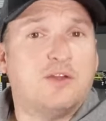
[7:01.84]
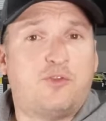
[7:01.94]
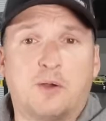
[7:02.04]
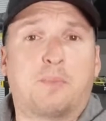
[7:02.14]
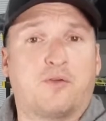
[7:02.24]

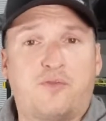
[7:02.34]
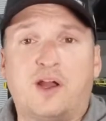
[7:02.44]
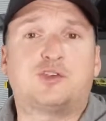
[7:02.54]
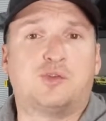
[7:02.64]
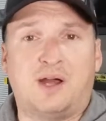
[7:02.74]
you're a
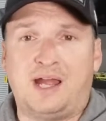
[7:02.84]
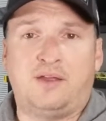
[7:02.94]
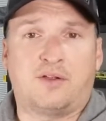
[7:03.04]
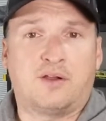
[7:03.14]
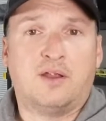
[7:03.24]
professional
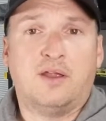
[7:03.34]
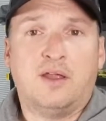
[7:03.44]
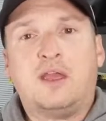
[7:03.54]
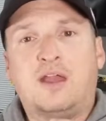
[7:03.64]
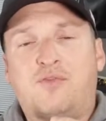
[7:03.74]
angler.
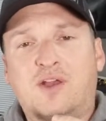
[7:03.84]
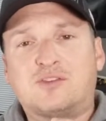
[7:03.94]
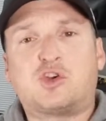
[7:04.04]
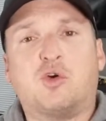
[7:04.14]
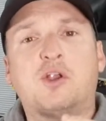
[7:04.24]
If it's
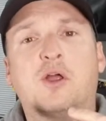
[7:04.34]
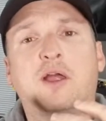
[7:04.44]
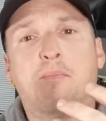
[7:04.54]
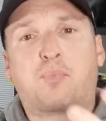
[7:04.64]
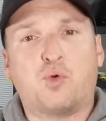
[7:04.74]
going to
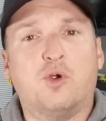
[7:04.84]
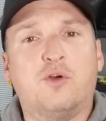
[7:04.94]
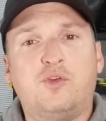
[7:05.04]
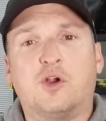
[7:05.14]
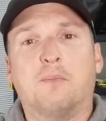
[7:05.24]

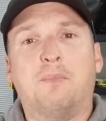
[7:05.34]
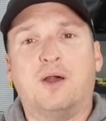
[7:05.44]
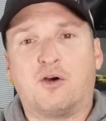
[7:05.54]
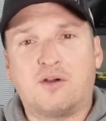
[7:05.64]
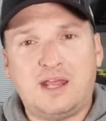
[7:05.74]
improve your
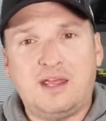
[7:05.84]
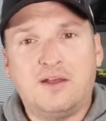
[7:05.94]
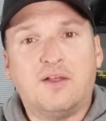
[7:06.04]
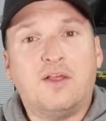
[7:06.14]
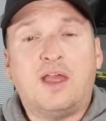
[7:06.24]
ability
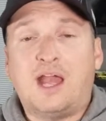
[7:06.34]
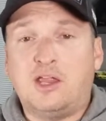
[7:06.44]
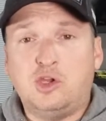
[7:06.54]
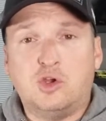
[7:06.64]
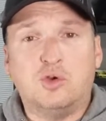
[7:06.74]

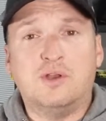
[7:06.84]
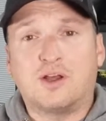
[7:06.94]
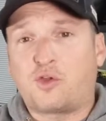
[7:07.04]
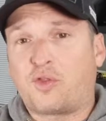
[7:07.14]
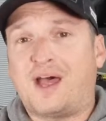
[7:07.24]
and you
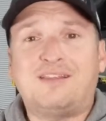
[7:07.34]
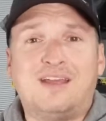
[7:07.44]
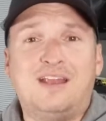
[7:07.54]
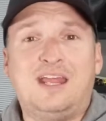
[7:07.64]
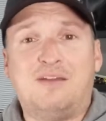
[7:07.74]
neglect
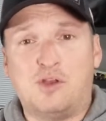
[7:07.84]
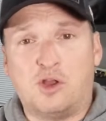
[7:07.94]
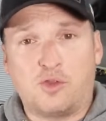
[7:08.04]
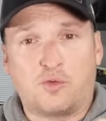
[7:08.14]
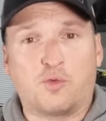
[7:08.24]
it, even
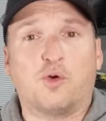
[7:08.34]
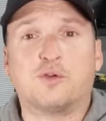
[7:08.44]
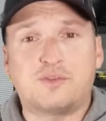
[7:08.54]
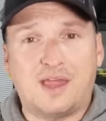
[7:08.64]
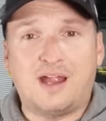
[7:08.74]
though the
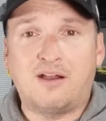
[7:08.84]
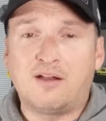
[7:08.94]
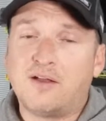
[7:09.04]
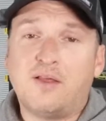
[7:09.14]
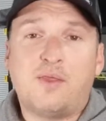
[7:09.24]
rule's
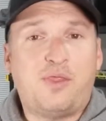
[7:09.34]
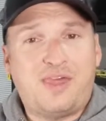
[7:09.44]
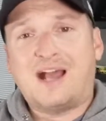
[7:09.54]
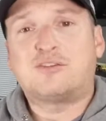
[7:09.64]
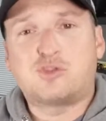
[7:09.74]
there,
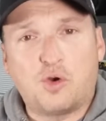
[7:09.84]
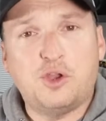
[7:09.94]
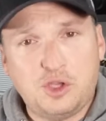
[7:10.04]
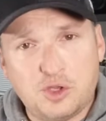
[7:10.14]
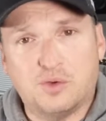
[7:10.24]
that's
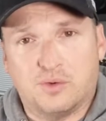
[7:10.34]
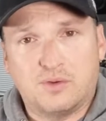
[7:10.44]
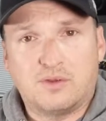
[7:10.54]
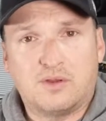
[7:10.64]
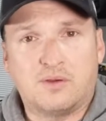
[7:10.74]
on you,
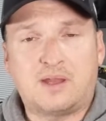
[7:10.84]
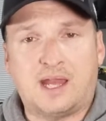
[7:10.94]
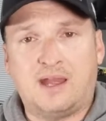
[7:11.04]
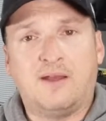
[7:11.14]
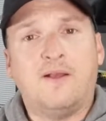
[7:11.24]

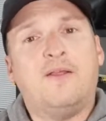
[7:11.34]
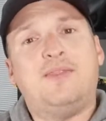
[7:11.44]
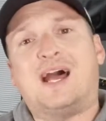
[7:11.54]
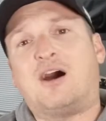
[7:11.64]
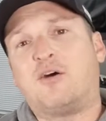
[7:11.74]
okay?
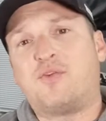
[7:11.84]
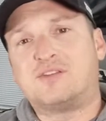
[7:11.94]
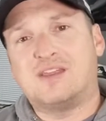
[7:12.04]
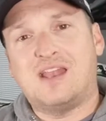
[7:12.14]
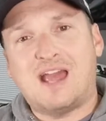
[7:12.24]
Now, if
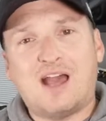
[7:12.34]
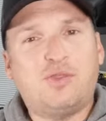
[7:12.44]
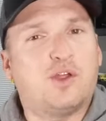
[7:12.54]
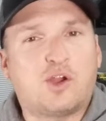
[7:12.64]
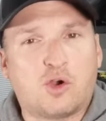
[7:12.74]
it's an
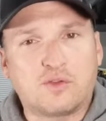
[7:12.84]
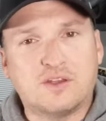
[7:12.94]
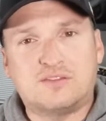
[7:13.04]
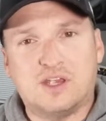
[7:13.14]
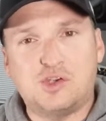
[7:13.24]
ethical
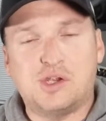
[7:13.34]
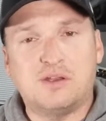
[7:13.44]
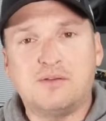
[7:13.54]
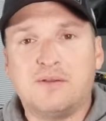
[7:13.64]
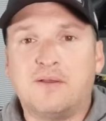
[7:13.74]

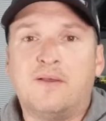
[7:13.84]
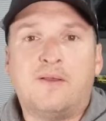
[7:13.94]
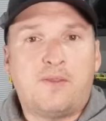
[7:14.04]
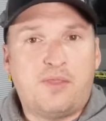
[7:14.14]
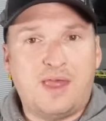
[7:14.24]
decision,
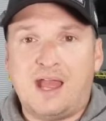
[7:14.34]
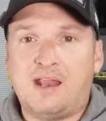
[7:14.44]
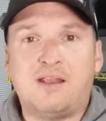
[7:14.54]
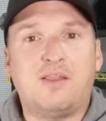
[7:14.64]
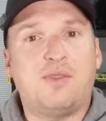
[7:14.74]

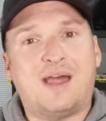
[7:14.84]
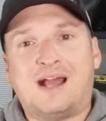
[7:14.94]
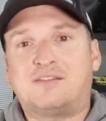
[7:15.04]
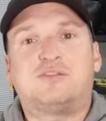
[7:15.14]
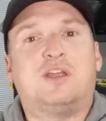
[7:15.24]
then
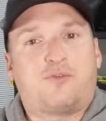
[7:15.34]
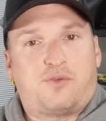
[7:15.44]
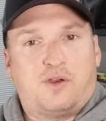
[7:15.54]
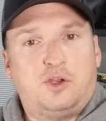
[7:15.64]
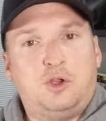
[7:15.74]
that's
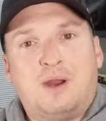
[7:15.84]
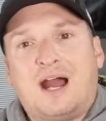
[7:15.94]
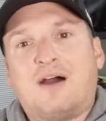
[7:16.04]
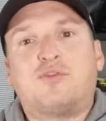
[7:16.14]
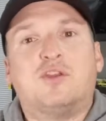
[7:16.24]
different. You
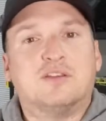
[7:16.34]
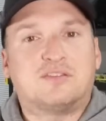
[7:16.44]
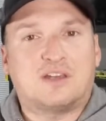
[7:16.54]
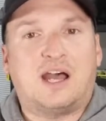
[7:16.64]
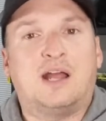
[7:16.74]
have to
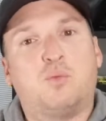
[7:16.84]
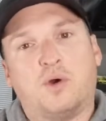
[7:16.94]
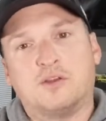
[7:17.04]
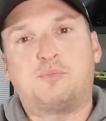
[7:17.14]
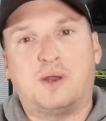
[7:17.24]
decide
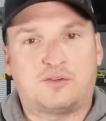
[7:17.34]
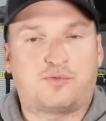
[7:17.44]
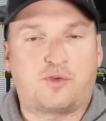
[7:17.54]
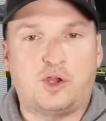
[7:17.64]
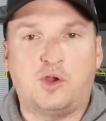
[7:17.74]
what's best
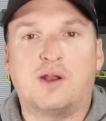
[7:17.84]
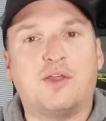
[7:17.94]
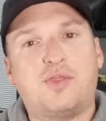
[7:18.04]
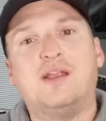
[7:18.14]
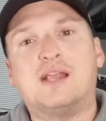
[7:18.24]
for you. And I
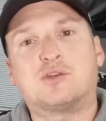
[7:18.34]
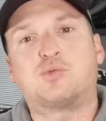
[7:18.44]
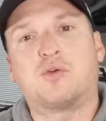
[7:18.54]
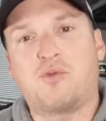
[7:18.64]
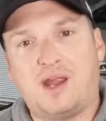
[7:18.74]
think that's
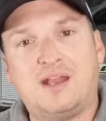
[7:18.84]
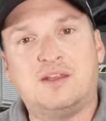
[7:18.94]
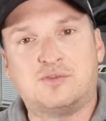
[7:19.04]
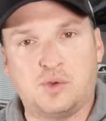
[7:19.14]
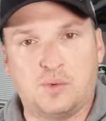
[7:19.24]
what
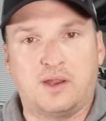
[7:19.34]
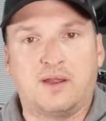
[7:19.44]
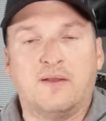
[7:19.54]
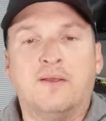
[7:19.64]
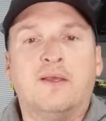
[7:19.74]
Randy's doing.
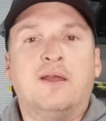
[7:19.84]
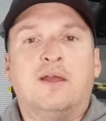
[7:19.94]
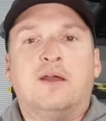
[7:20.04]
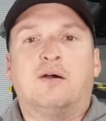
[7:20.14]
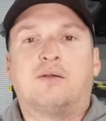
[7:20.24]

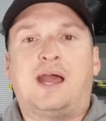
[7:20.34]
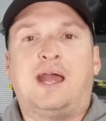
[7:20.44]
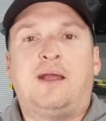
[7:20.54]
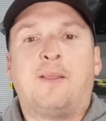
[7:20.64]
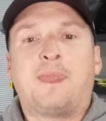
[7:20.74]

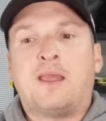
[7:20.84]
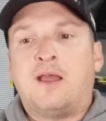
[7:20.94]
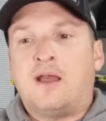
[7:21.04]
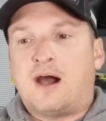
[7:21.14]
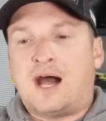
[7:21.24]
Okay?
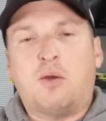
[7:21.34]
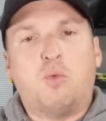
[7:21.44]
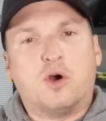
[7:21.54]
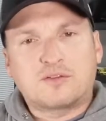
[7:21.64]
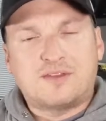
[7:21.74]
I
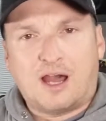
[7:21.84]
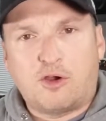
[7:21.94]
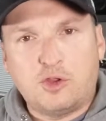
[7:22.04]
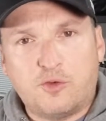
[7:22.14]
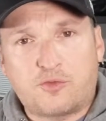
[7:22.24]
will tell
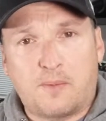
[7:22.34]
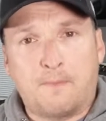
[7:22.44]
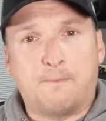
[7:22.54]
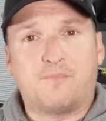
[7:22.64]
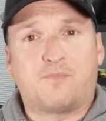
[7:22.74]
you
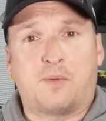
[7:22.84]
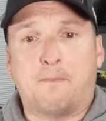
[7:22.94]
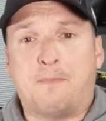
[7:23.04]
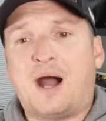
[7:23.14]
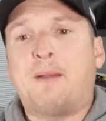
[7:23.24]
from
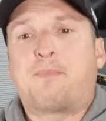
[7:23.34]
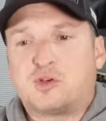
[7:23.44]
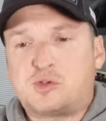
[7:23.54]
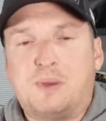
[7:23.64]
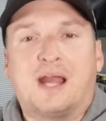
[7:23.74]
my
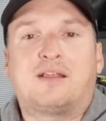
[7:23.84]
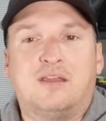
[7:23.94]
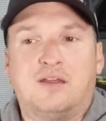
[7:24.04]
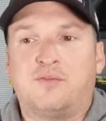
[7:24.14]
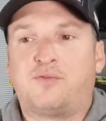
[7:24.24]

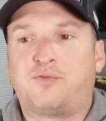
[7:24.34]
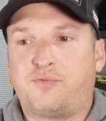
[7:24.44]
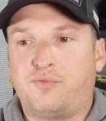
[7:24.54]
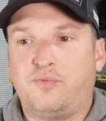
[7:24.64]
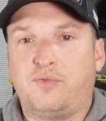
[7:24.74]
perspective
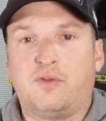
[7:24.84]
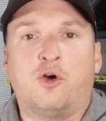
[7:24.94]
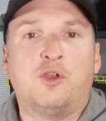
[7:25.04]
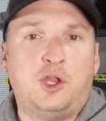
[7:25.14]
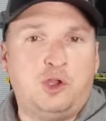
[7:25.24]

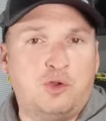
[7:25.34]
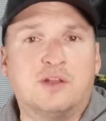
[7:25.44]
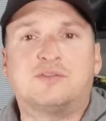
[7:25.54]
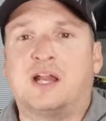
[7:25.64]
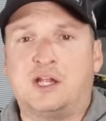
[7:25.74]
on the
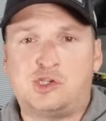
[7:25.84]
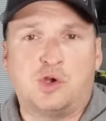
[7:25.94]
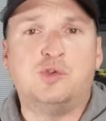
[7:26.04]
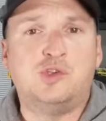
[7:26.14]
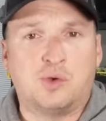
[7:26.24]
units that I
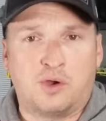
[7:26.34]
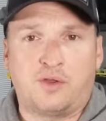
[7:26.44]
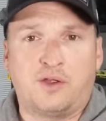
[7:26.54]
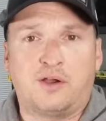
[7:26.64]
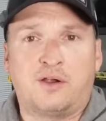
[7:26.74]
showed you
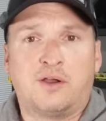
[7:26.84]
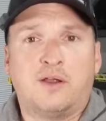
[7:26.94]
earlier,